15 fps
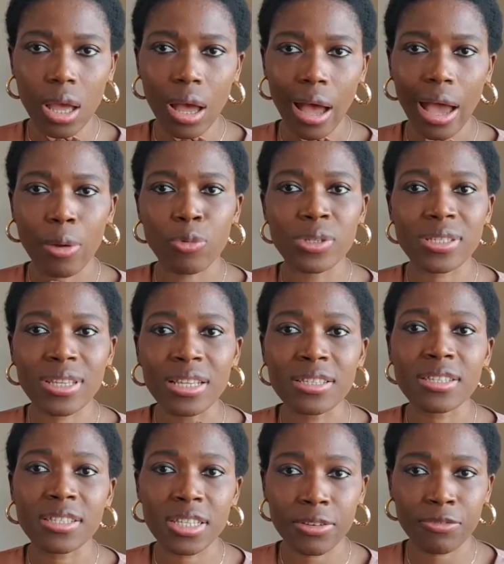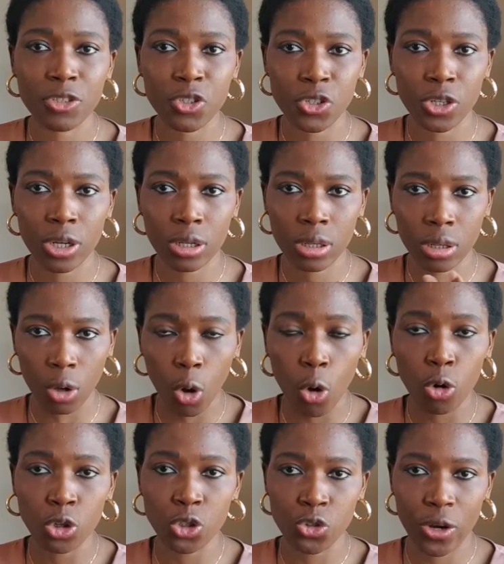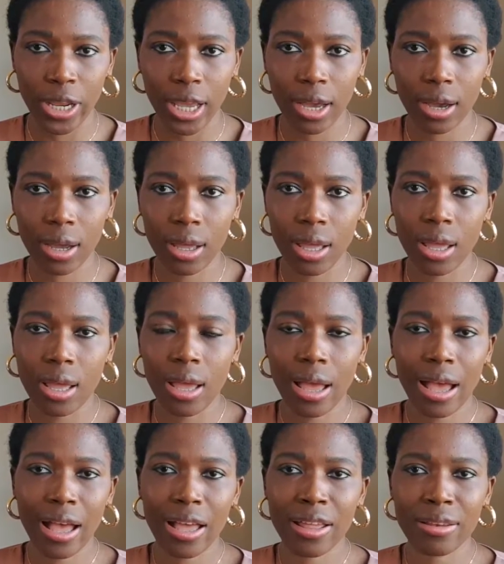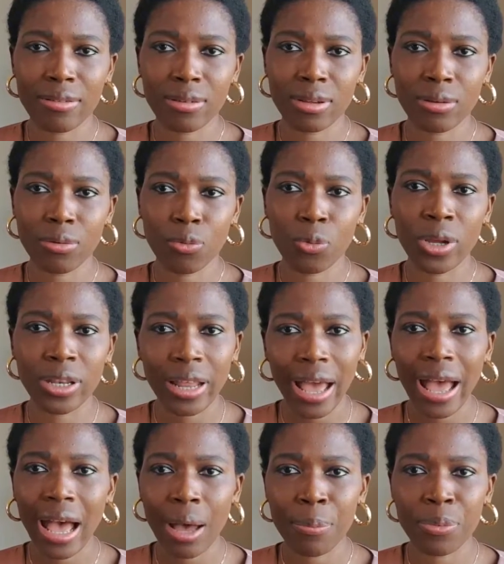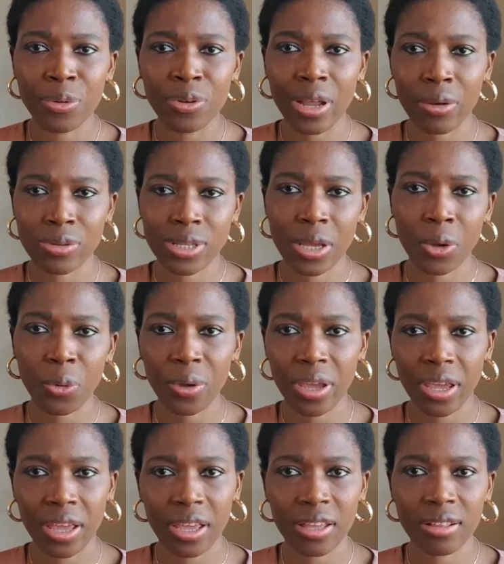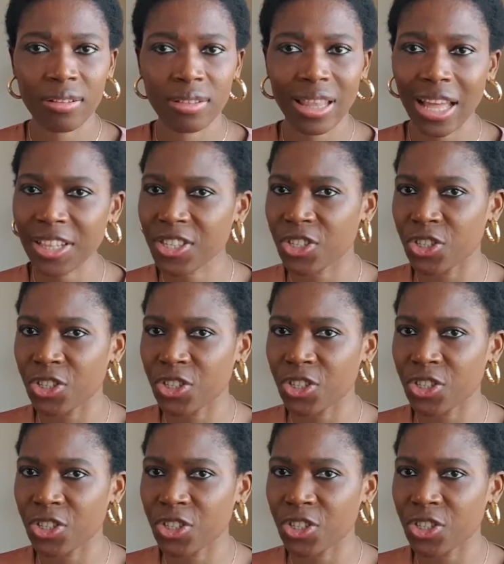I was sensitive to the cold drink. And when that happened, I was like, okay, that's